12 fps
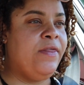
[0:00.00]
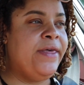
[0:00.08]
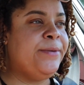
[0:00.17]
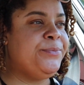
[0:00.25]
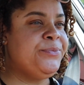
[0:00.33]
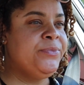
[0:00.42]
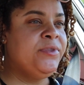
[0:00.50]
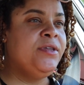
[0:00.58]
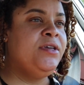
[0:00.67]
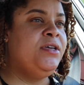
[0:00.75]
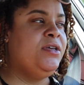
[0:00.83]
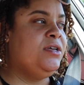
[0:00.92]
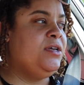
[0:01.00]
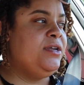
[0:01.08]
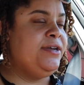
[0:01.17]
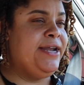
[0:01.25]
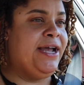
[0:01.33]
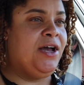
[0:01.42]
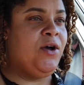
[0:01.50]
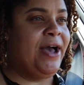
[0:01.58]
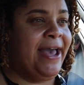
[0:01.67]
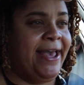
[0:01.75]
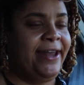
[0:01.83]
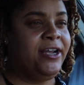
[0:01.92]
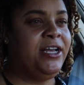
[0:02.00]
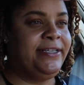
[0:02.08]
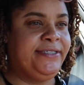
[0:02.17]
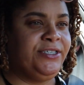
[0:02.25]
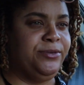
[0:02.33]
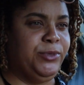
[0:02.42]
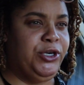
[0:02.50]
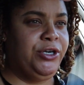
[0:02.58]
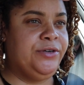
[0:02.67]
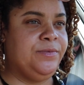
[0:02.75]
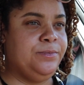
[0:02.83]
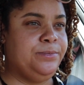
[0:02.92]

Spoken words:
them. Now, I had a customer